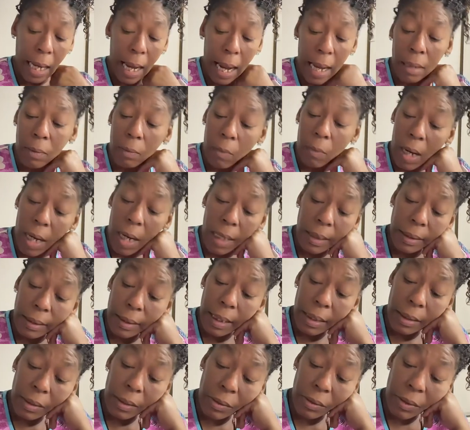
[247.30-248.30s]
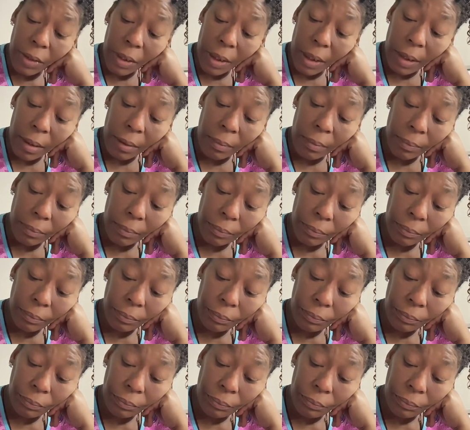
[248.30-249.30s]
8 of Wands energy.
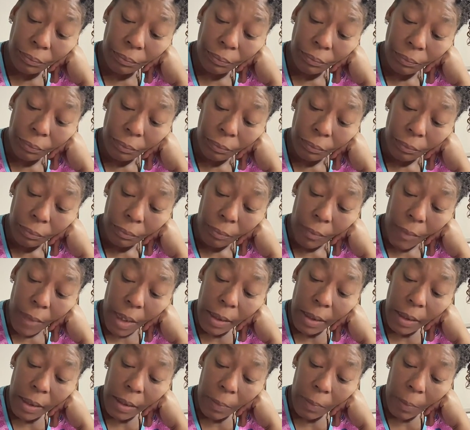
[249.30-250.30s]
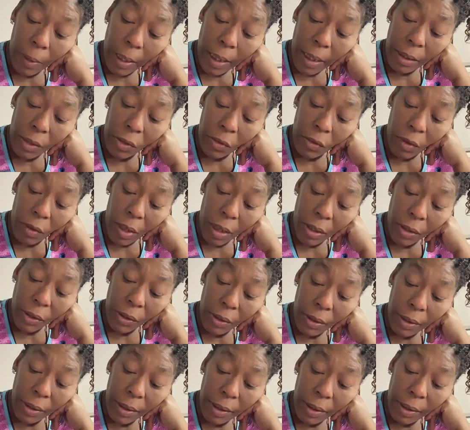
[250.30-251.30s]
This is bringing
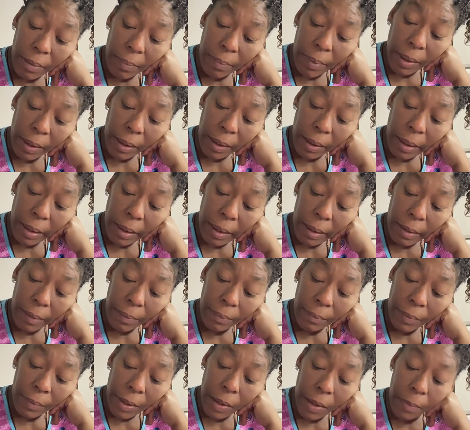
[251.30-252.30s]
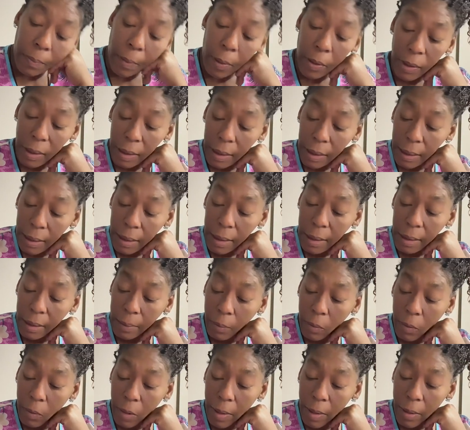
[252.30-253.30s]
structure and stability. This person's
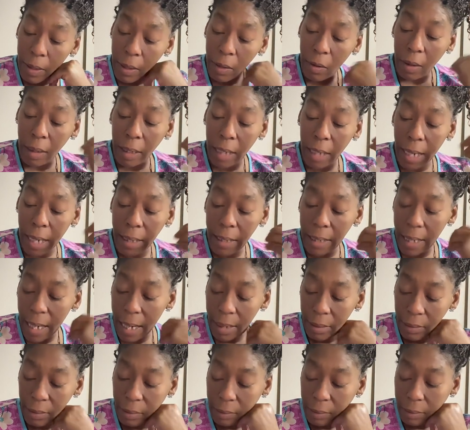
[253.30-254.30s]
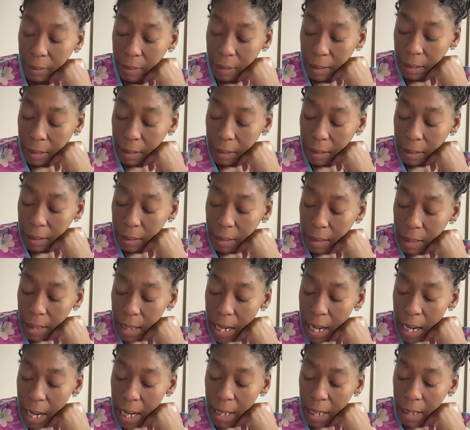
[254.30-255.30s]
disappointed or let down.
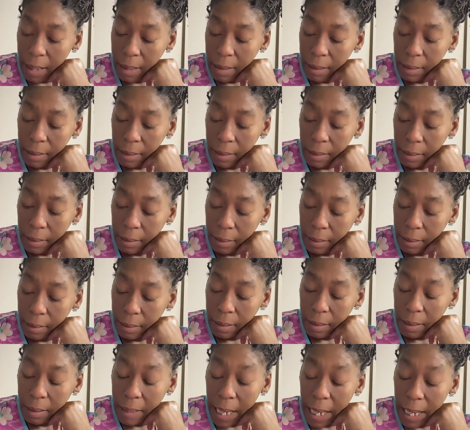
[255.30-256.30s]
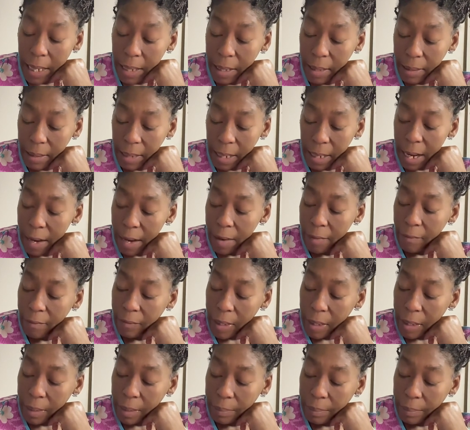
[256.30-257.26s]
And they could have